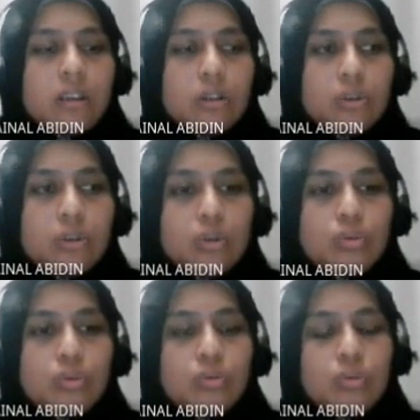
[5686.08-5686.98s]
used
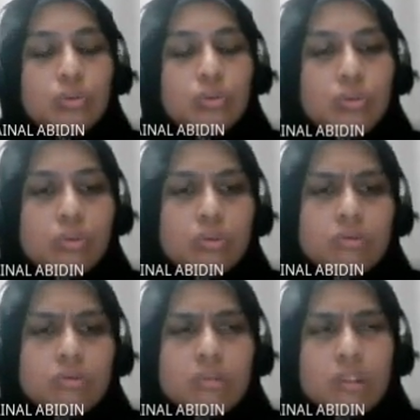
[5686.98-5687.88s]
to do,
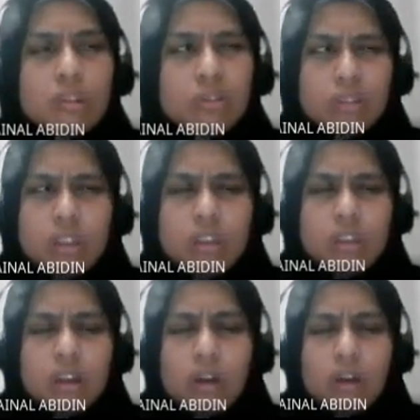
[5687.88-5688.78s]
usually
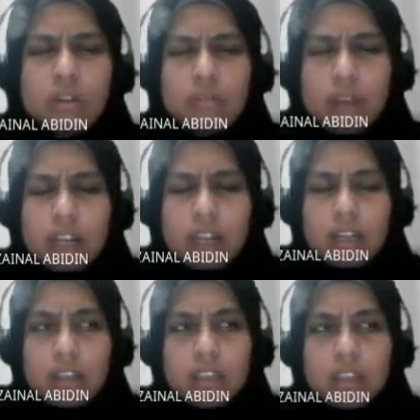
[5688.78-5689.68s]
audit file
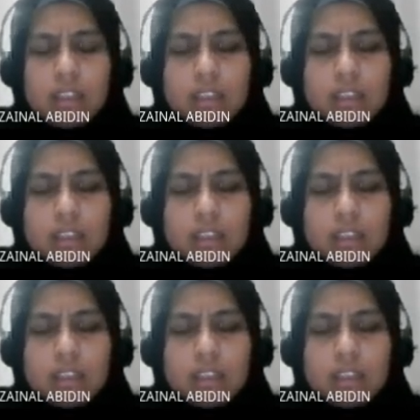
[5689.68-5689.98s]
is